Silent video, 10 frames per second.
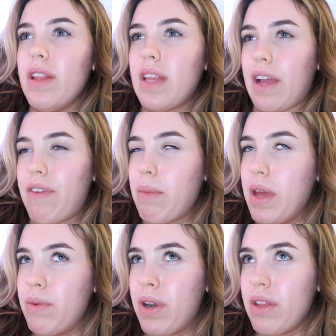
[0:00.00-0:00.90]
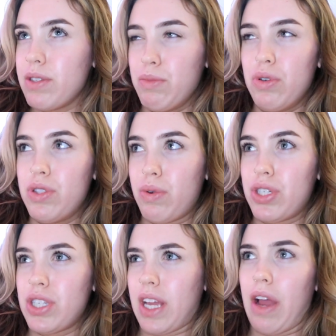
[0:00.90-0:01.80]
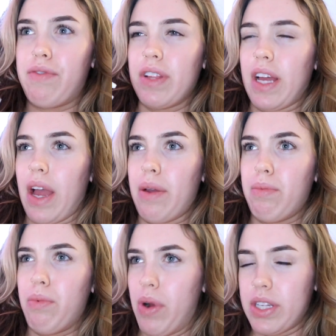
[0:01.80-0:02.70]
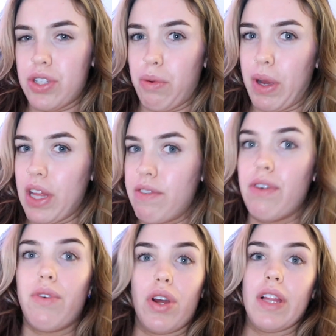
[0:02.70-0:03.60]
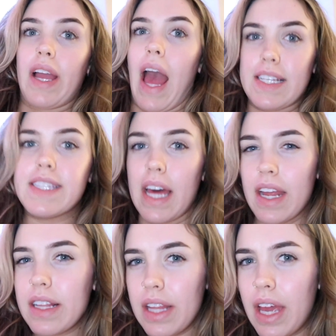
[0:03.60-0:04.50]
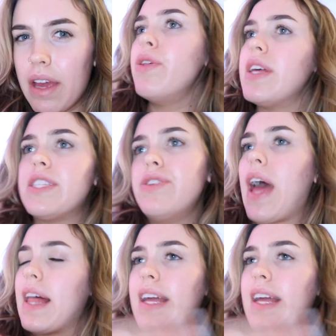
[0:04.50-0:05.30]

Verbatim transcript: like if I'm in one of those moods where it's just like I feel like I want to start my life over, like aesthetically, do this, do that,